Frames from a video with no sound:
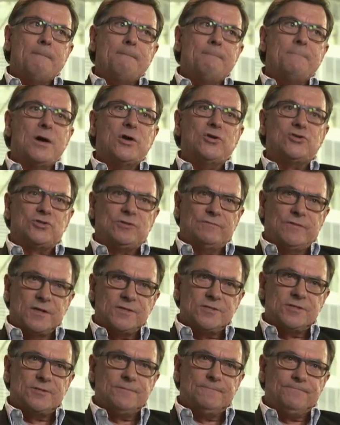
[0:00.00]
most of
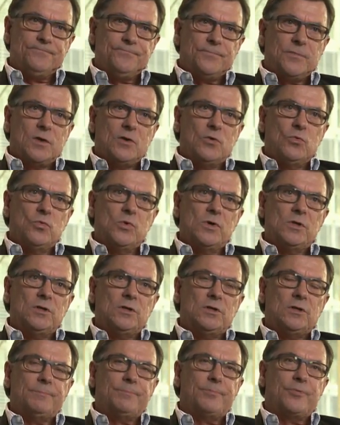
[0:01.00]
us
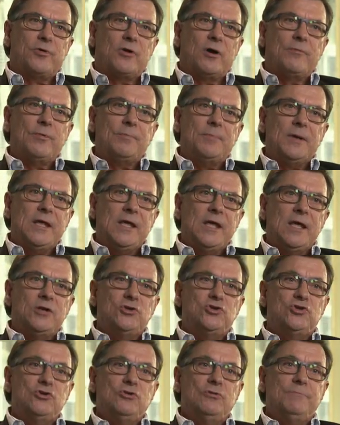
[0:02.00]
will probably
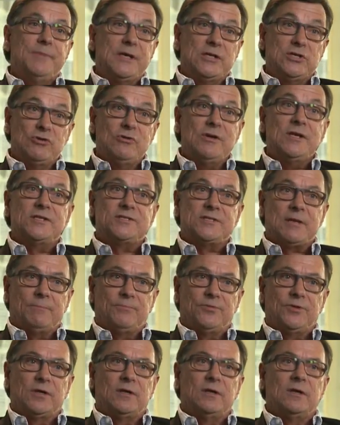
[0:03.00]
be doing
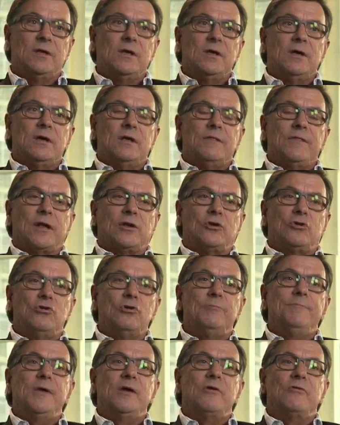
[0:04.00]
something that
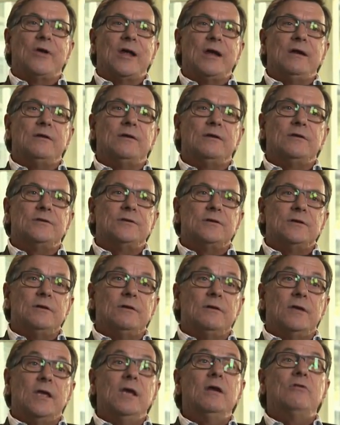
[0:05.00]
could be rendered
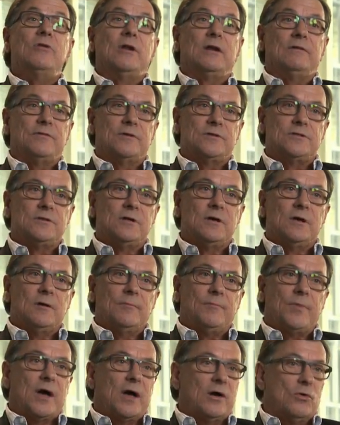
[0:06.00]
irrelevant
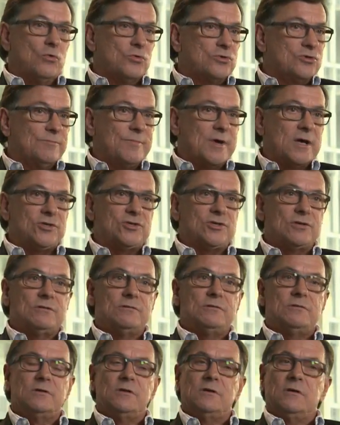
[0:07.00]
by
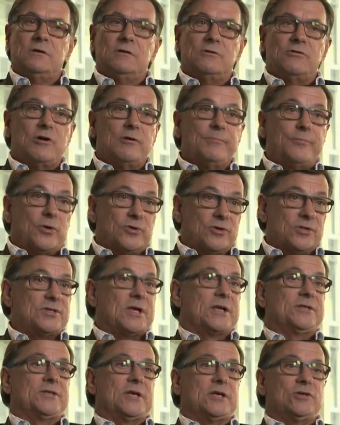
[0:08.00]
automation,
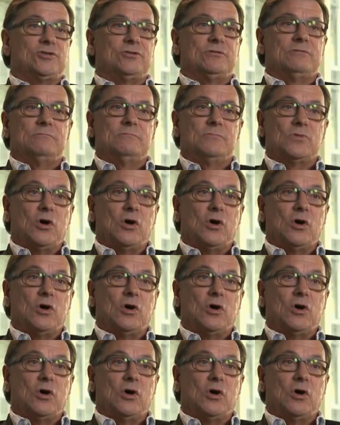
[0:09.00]
robotization,